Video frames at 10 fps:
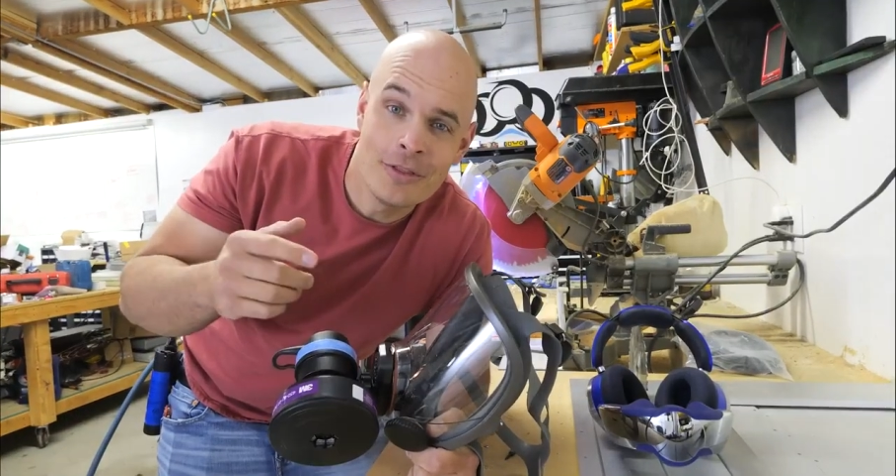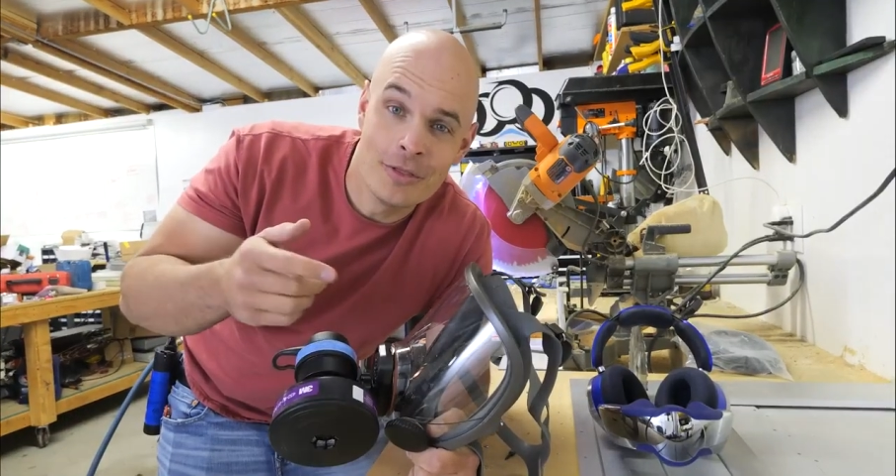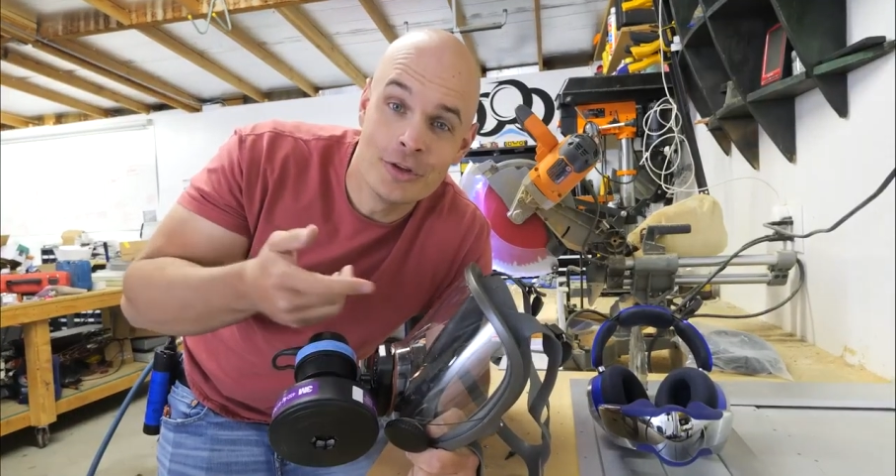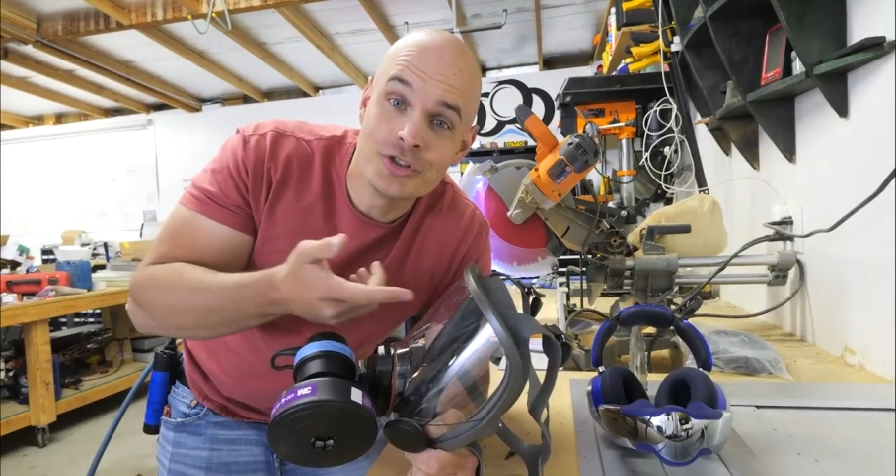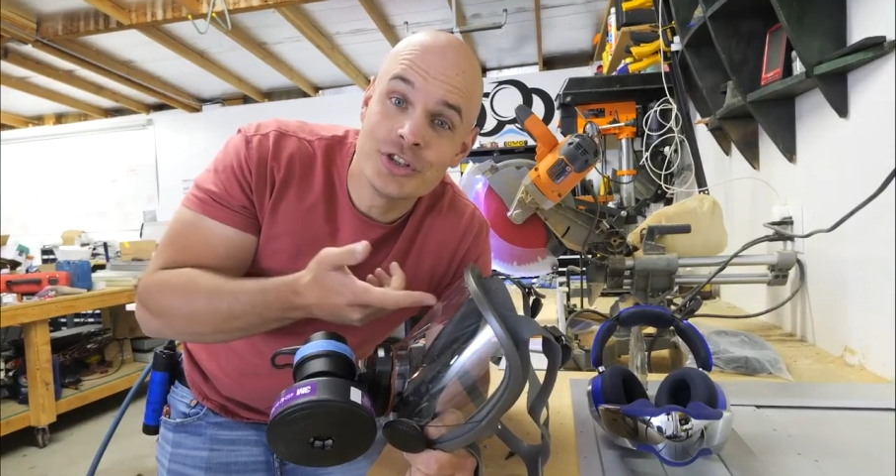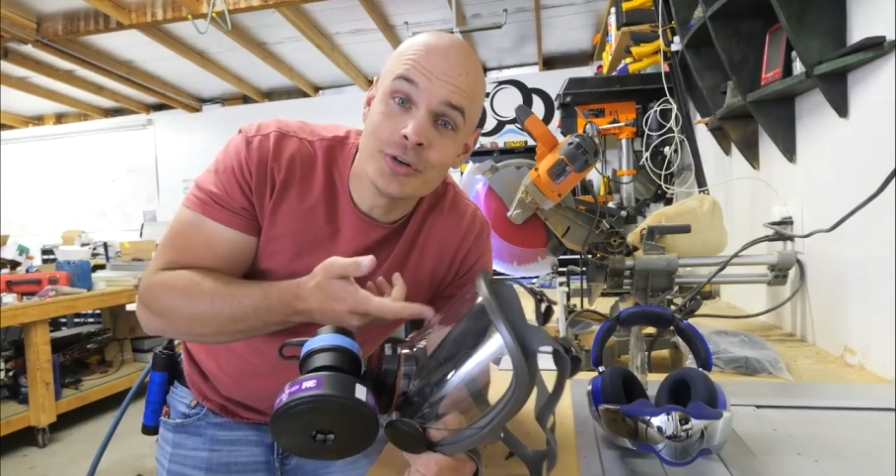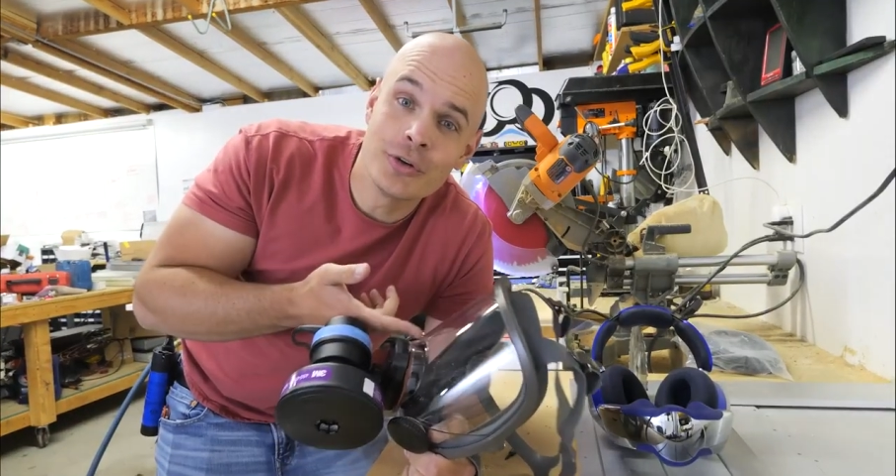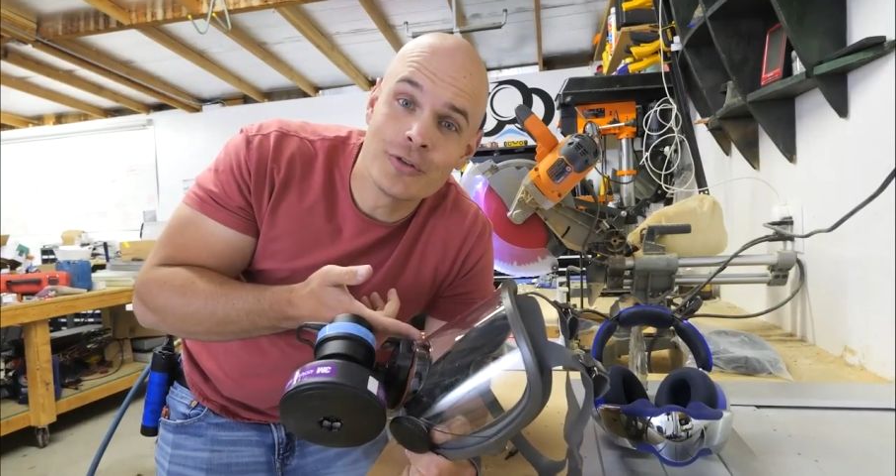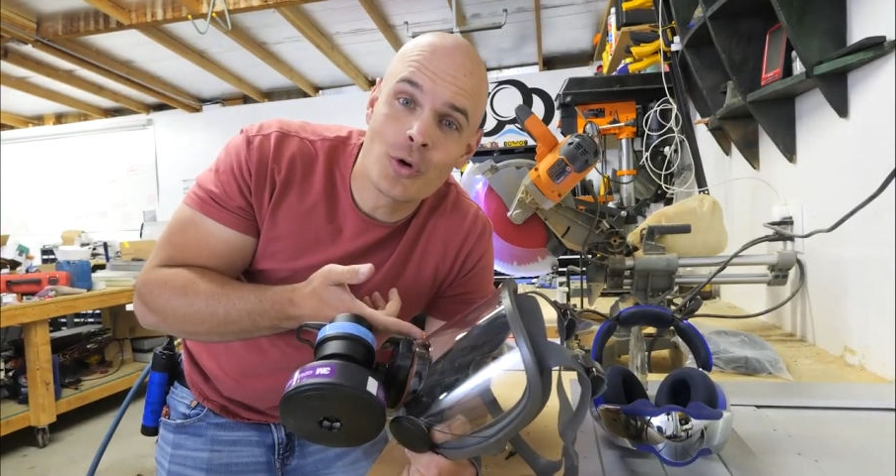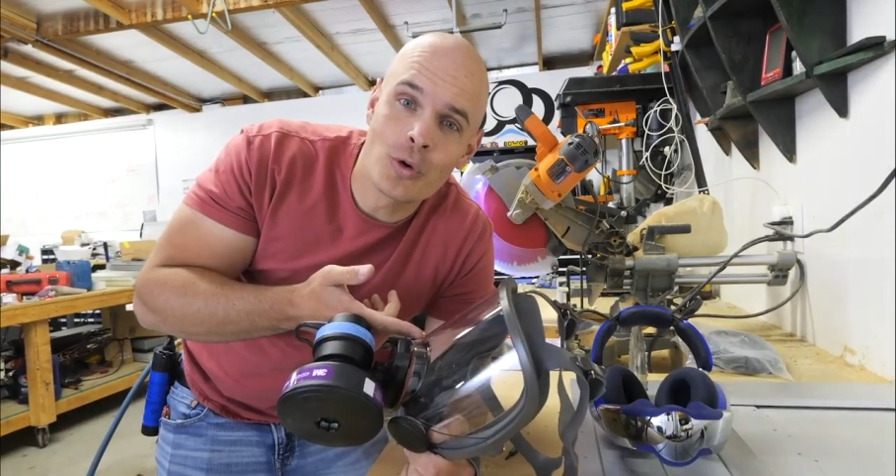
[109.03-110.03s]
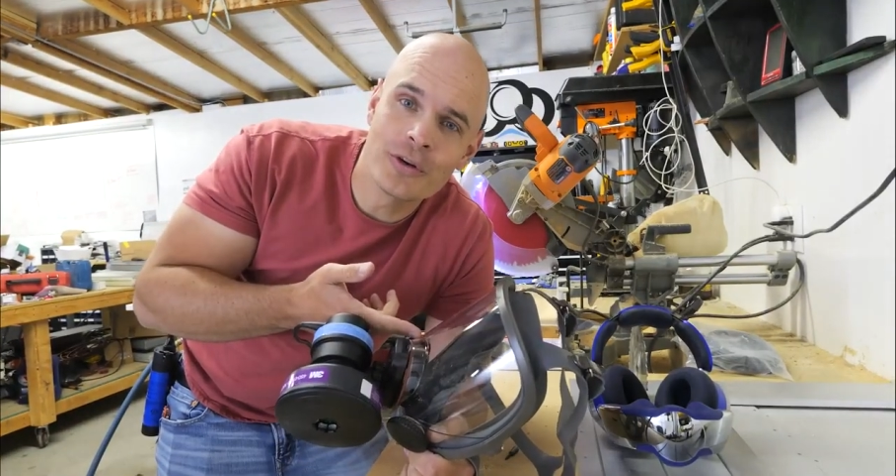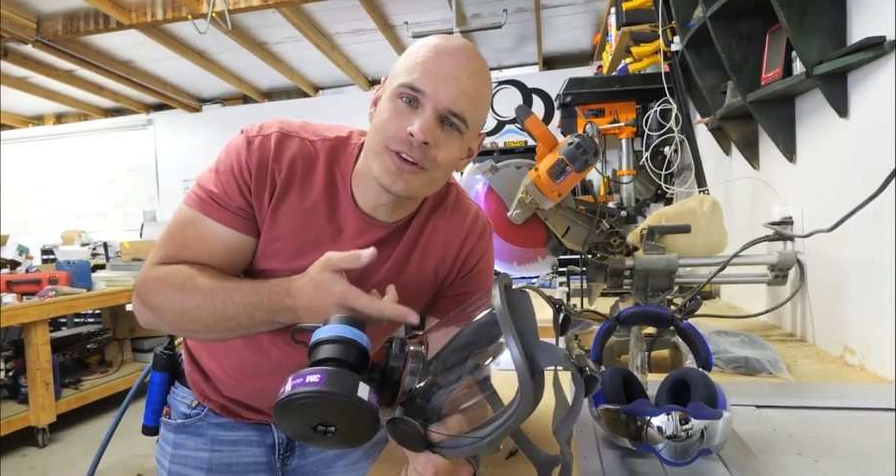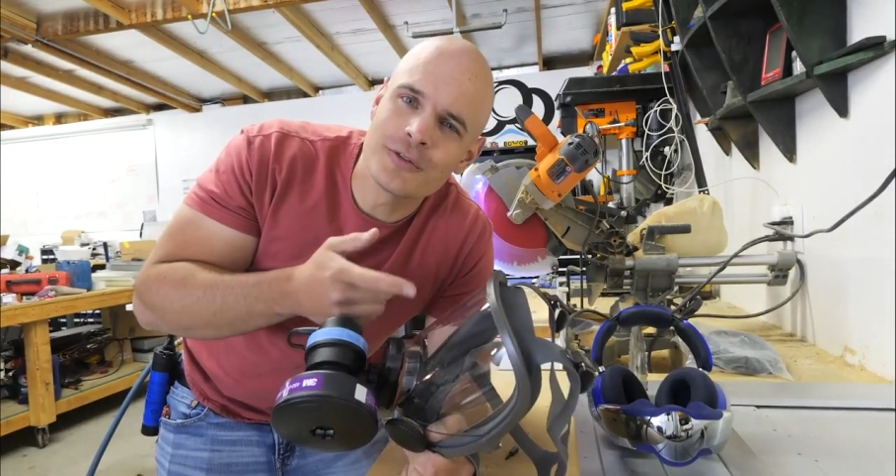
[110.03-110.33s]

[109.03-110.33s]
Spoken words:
This shield, of course,